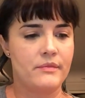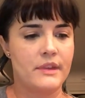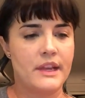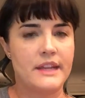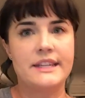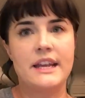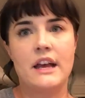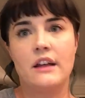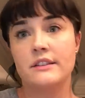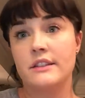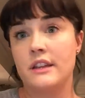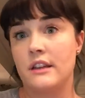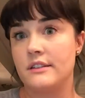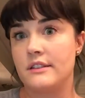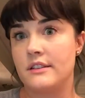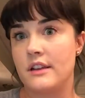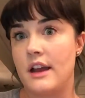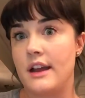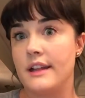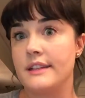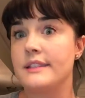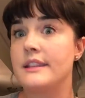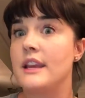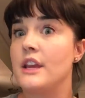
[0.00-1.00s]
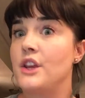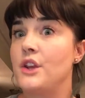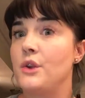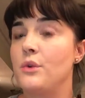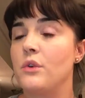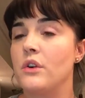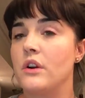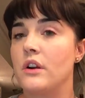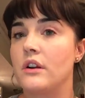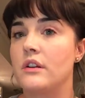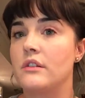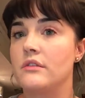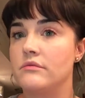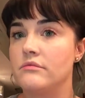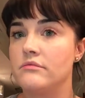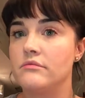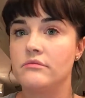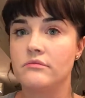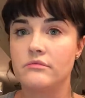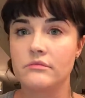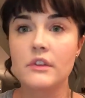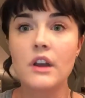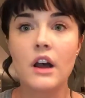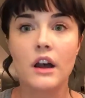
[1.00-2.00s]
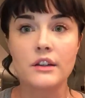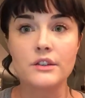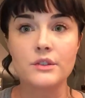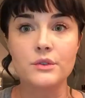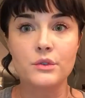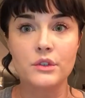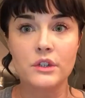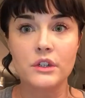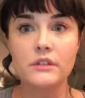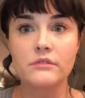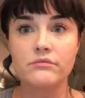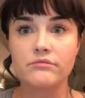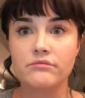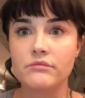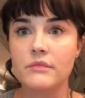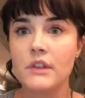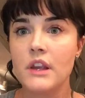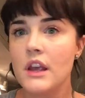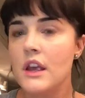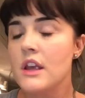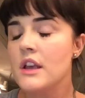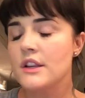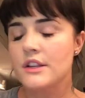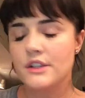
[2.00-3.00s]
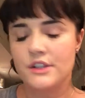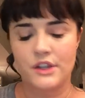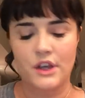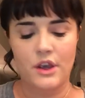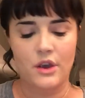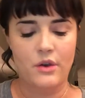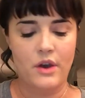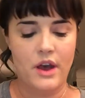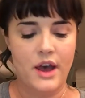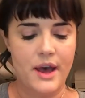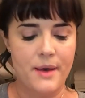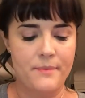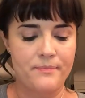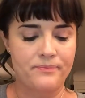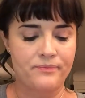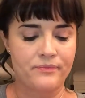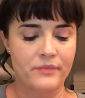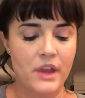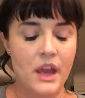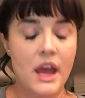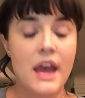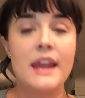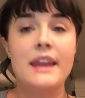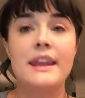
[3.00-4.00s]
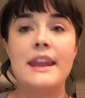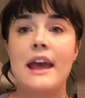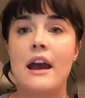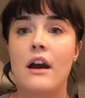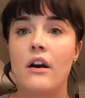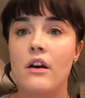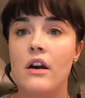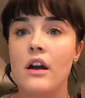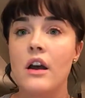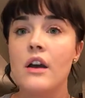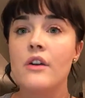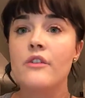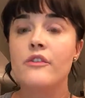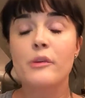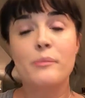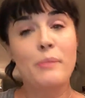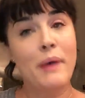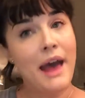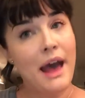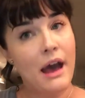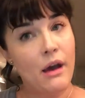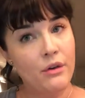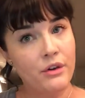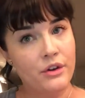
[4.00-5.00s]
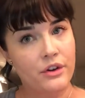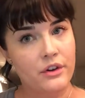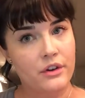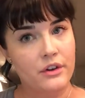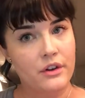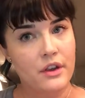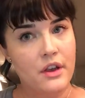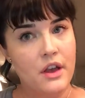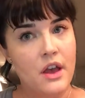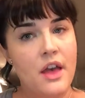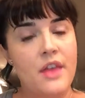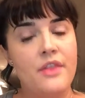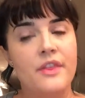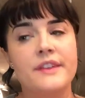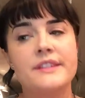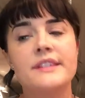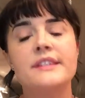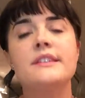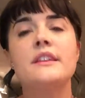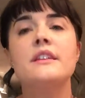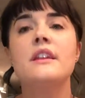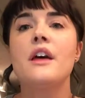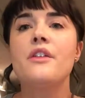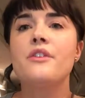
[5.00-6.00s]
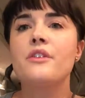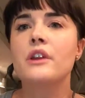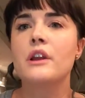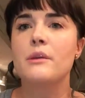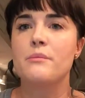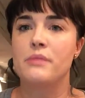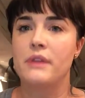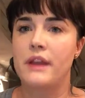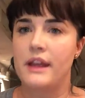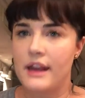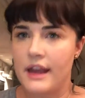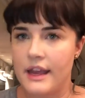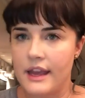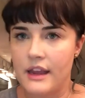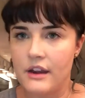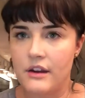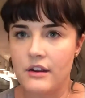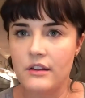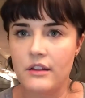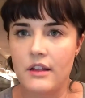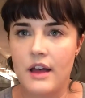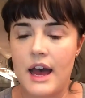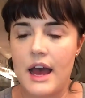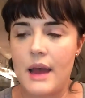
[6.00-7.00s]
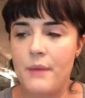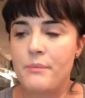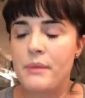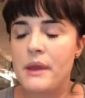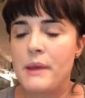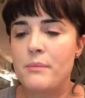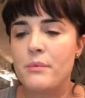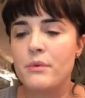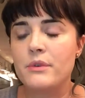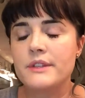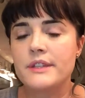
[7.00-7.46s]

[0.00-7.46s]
telltale signs that you are contoured. So now for powder, this is another complaint I hear a lot. People